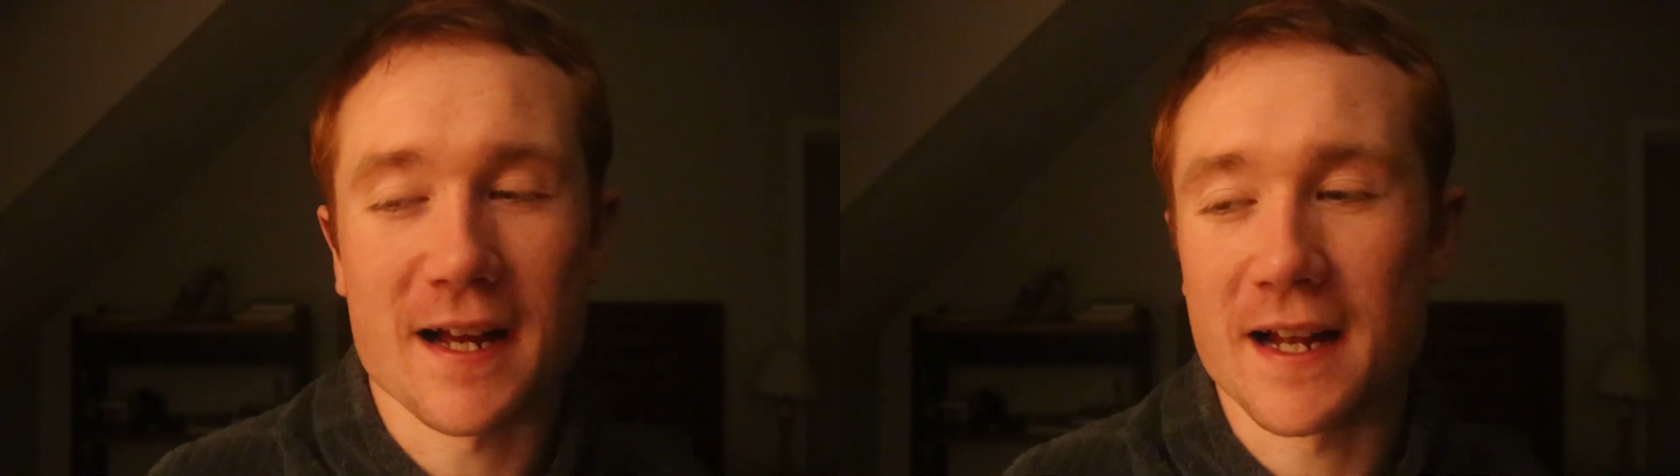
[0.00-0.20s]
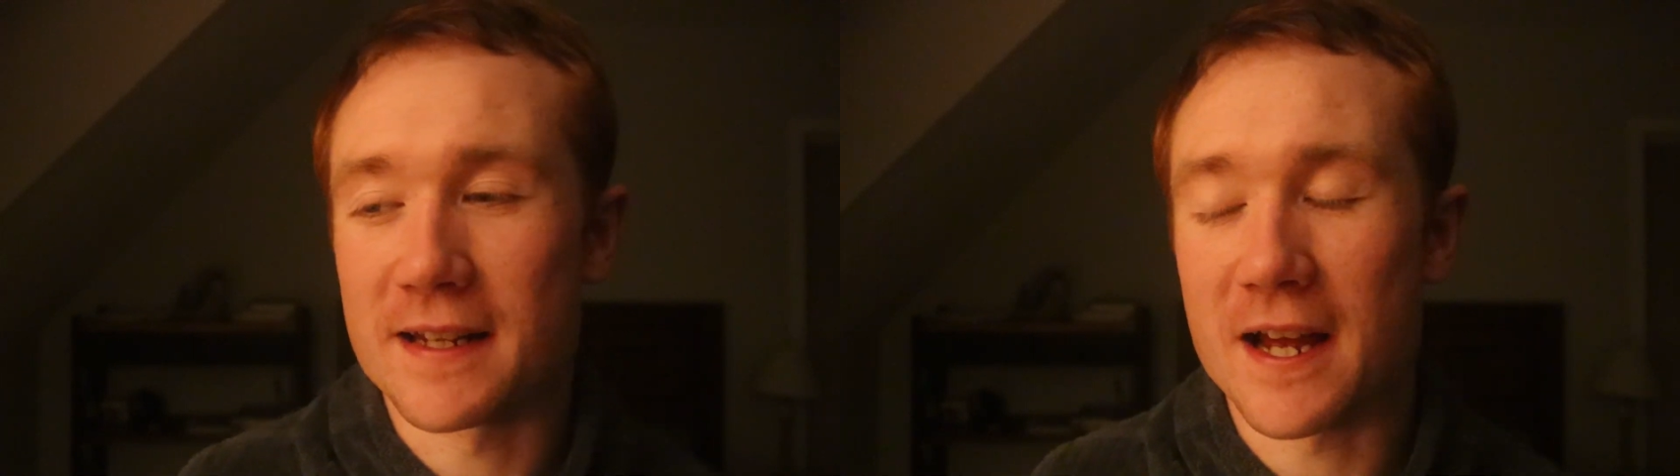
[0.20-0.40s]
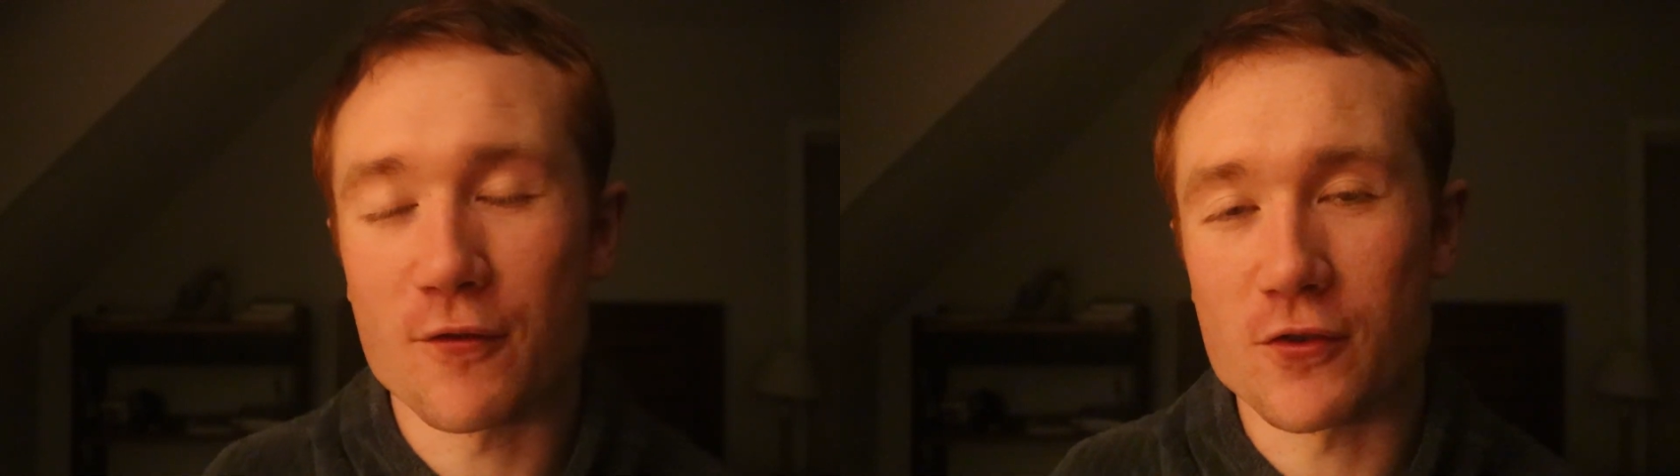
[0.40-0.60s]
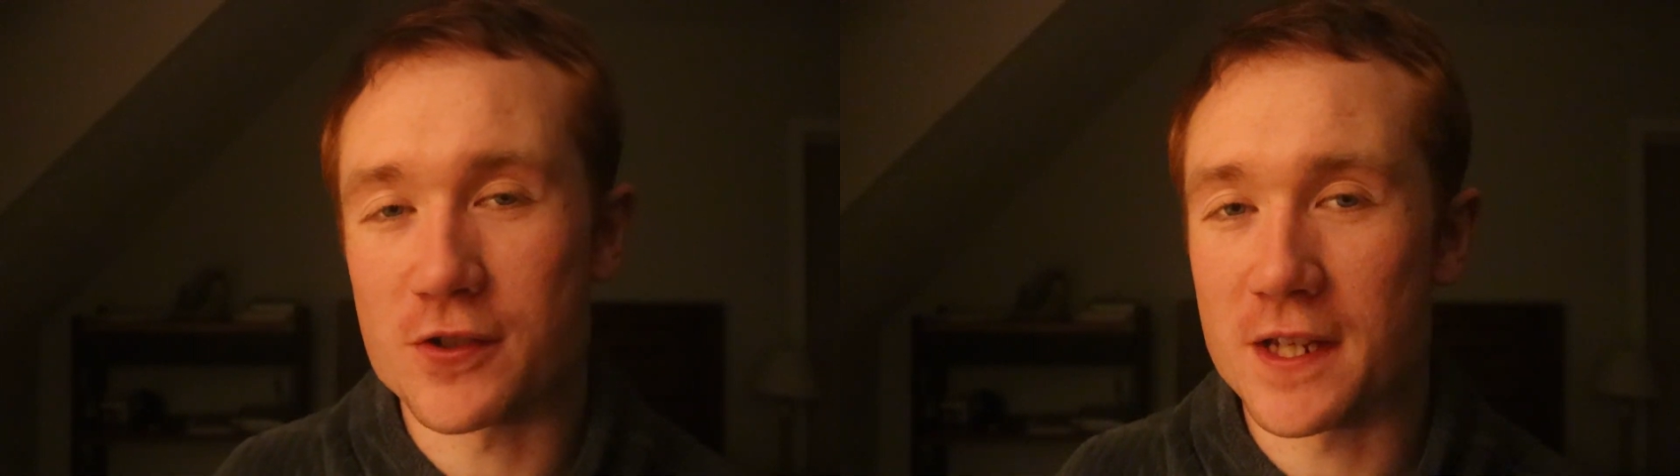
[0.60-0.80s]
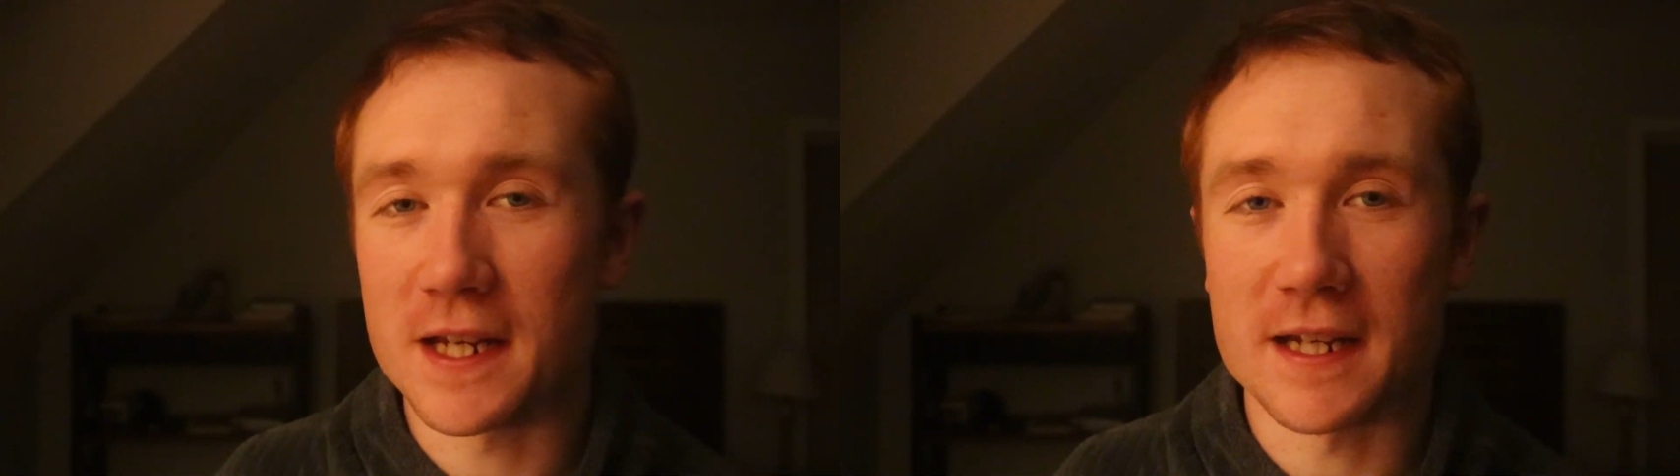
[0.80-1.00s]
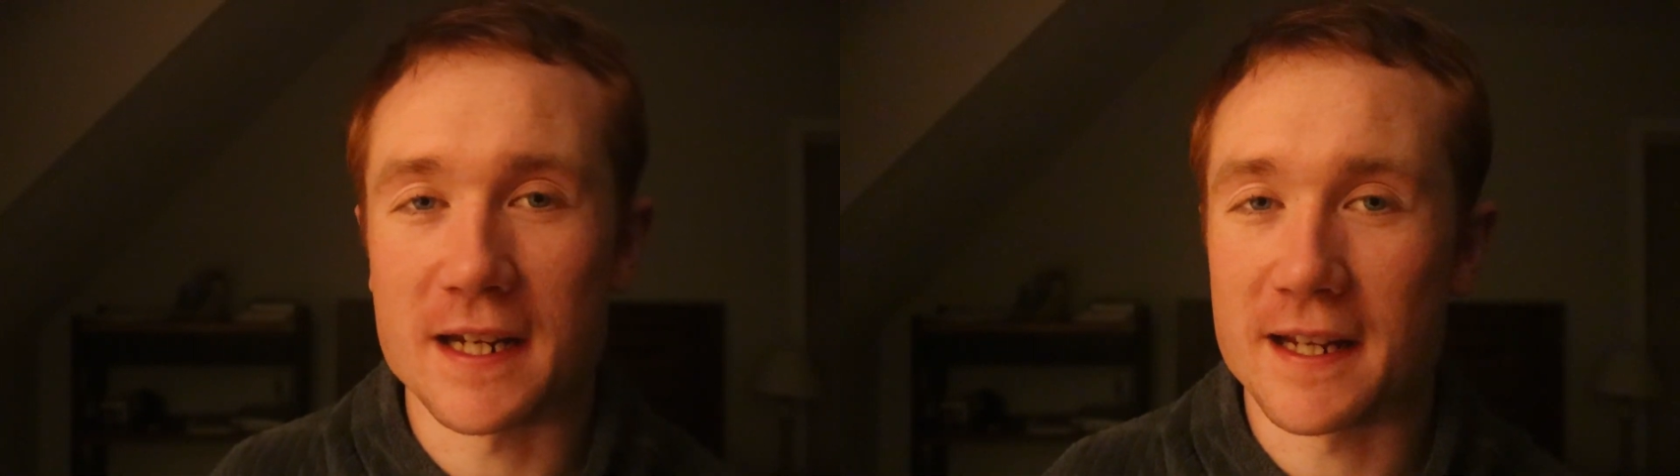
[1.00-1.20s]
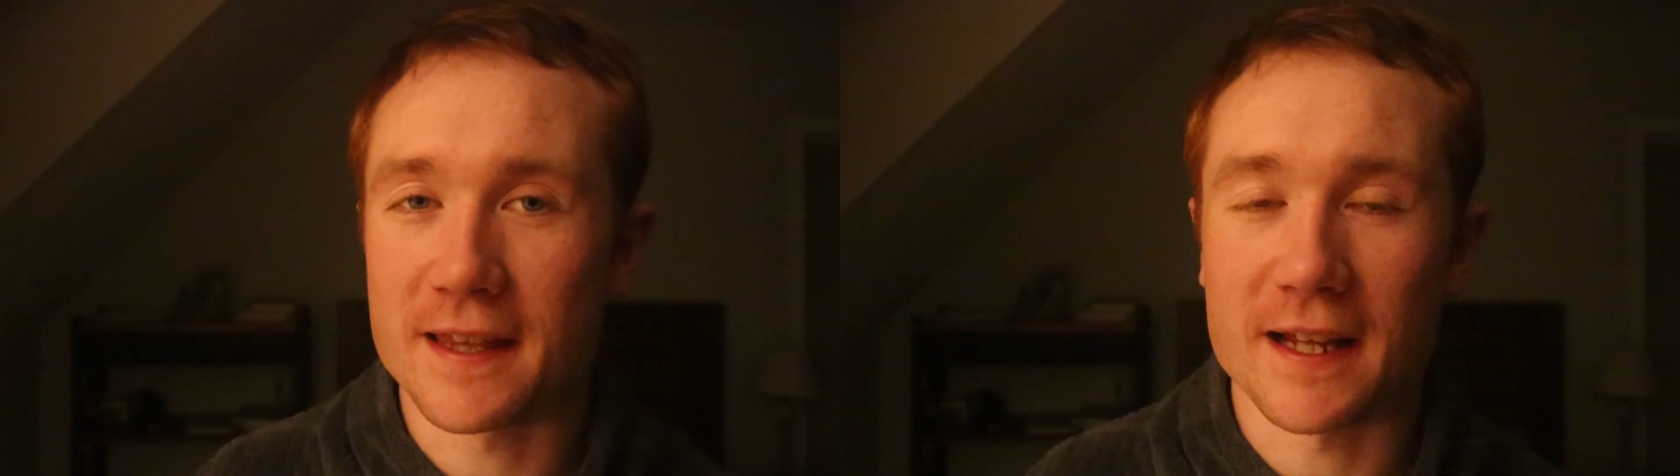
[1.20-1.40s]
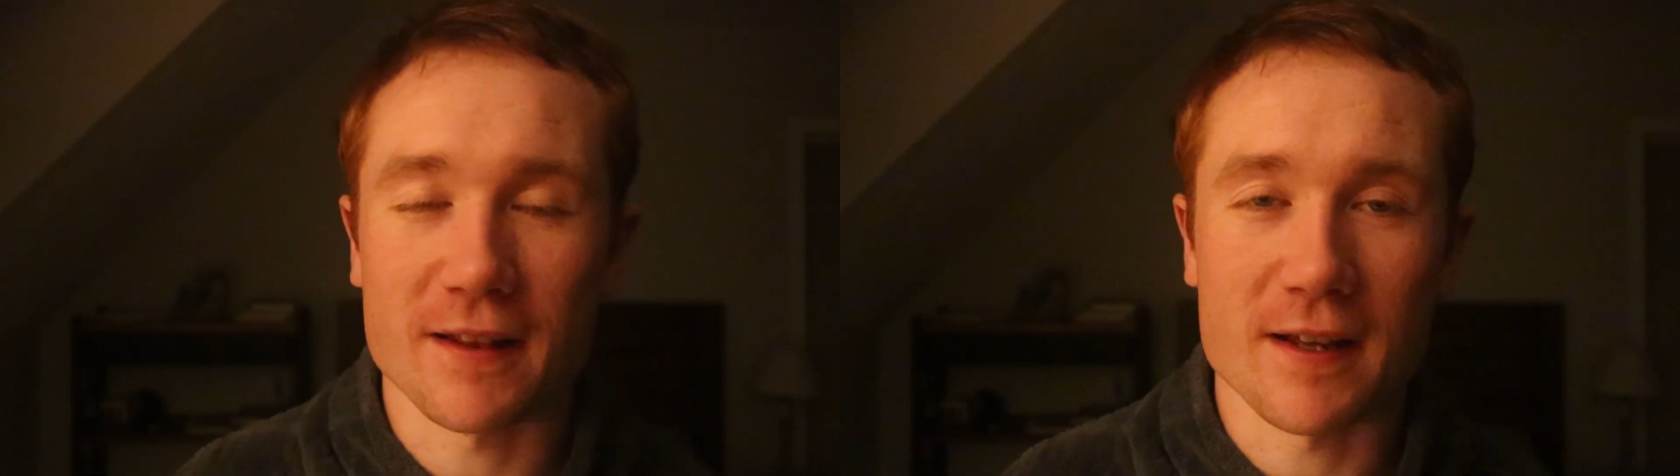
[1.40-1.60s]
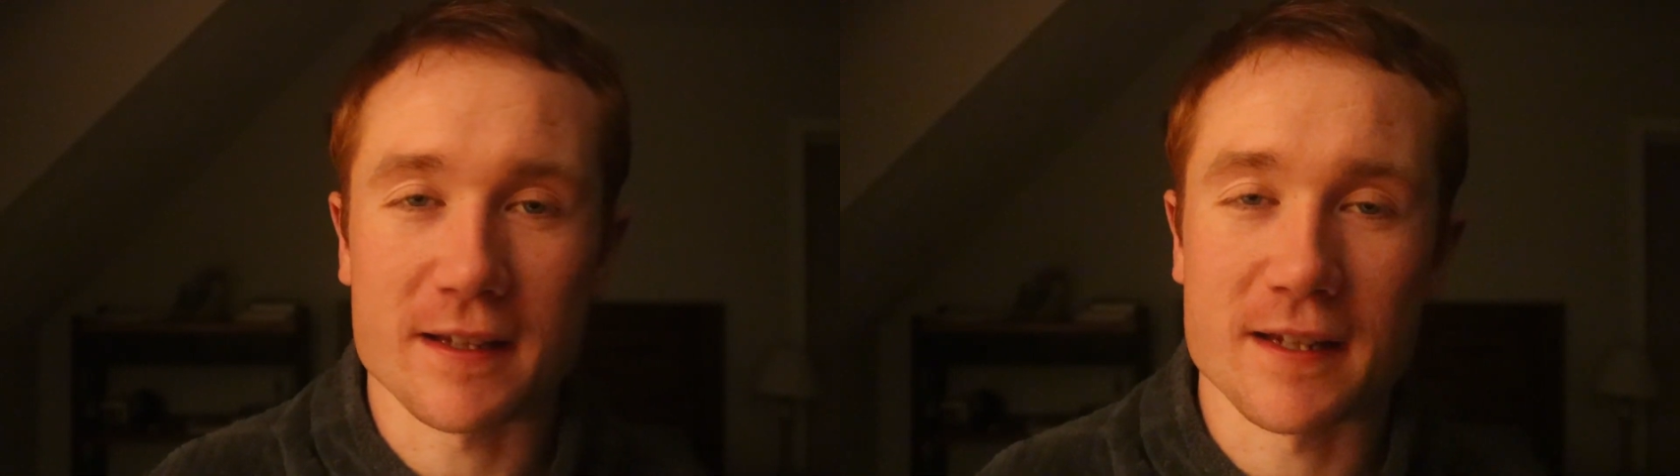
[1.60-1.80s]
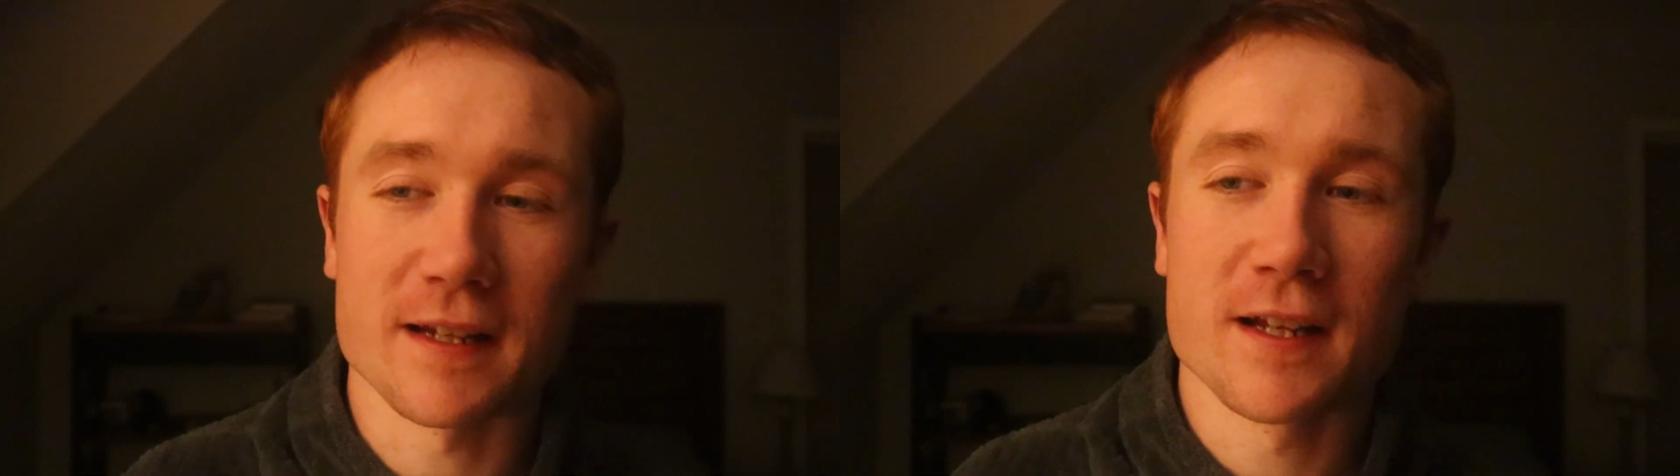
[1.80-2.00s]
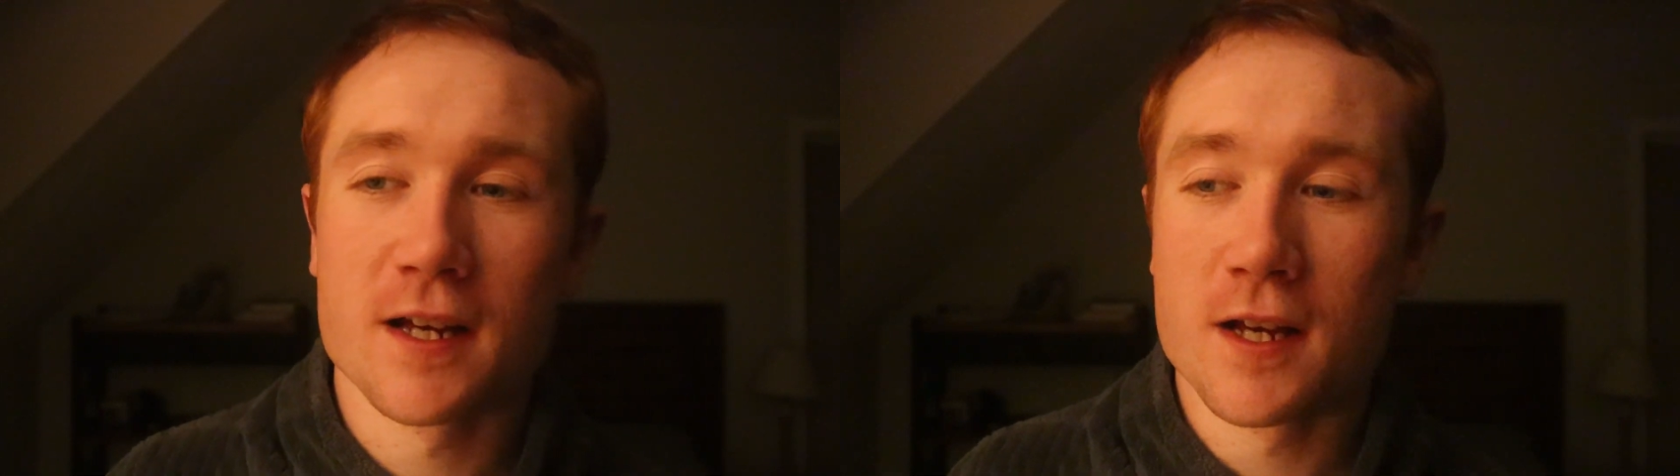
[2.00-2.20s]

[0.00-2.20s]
I'd never seen anything like it.